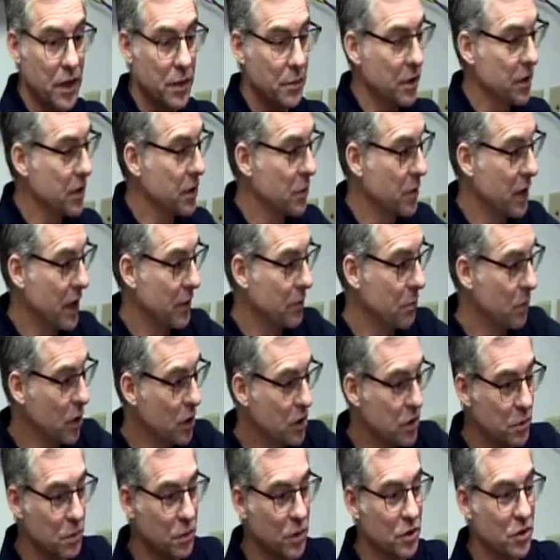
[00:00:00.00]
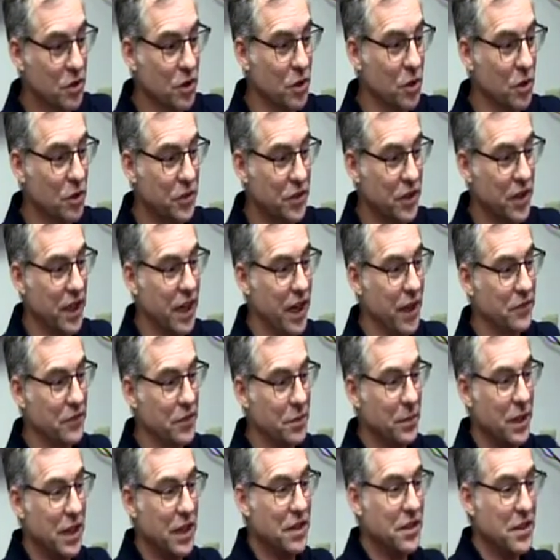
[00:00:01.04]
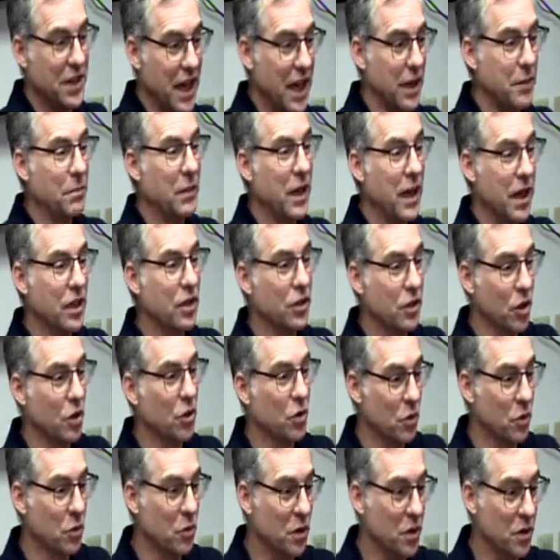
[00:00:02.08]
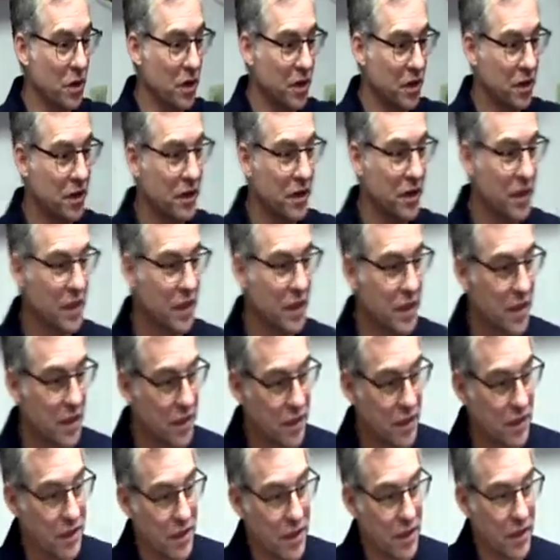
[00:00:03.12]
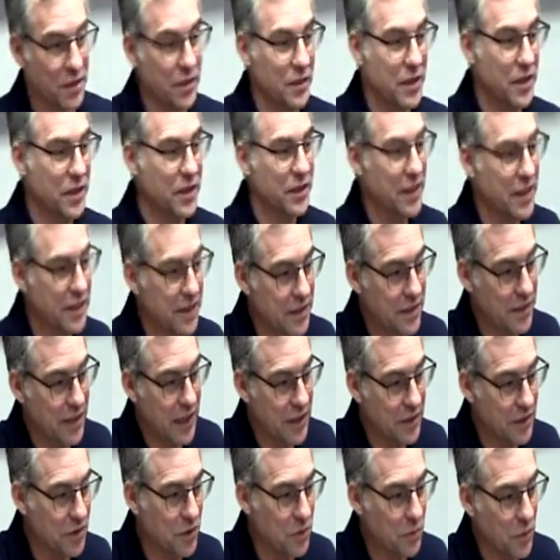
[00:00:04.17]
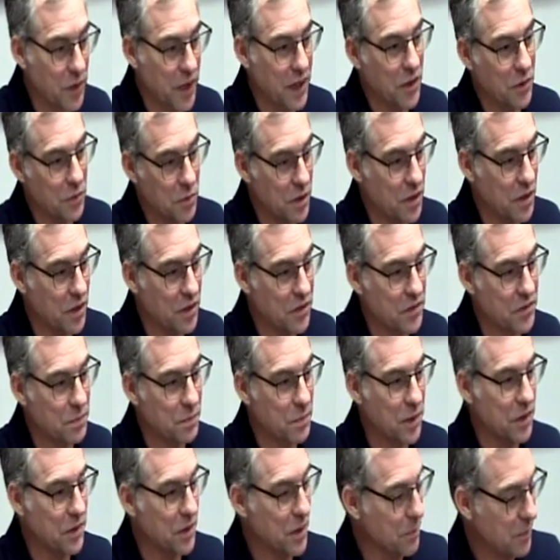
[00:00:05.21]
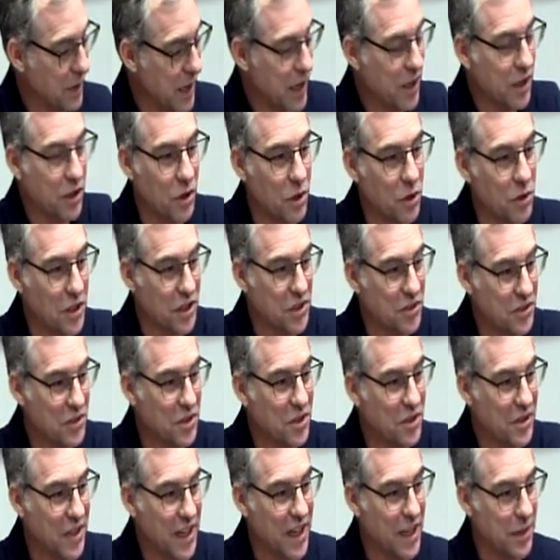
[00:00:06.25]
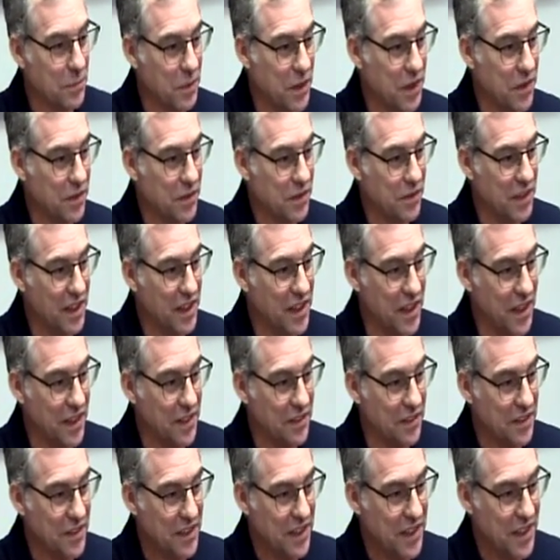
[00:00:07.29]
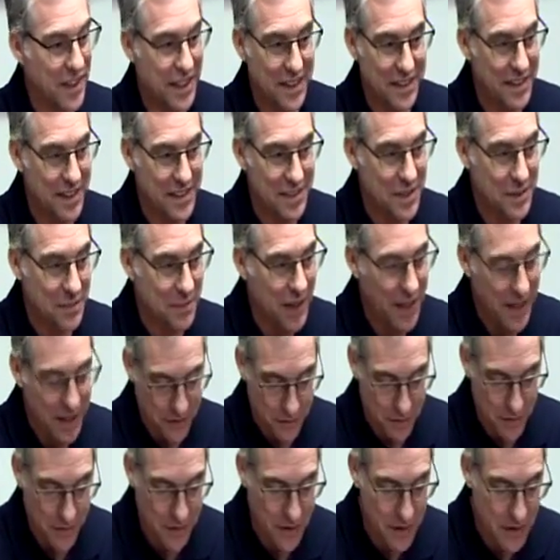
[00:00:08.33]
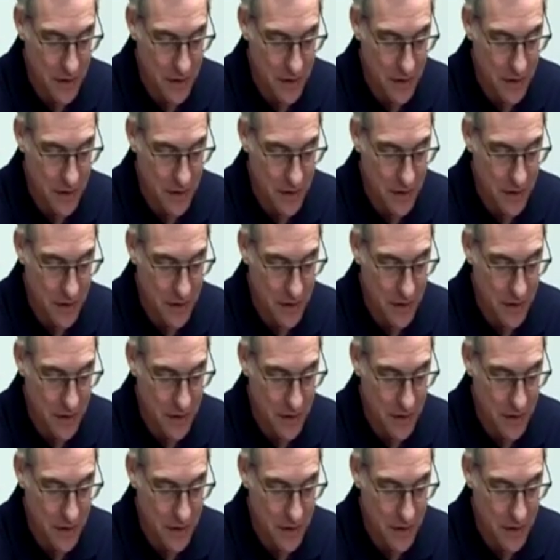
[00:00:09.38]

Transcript: but then we have multiple goals that have to make that main goal work. You know, and, and that's the way it works. But the main goal has still got to be done. It doesn't matter.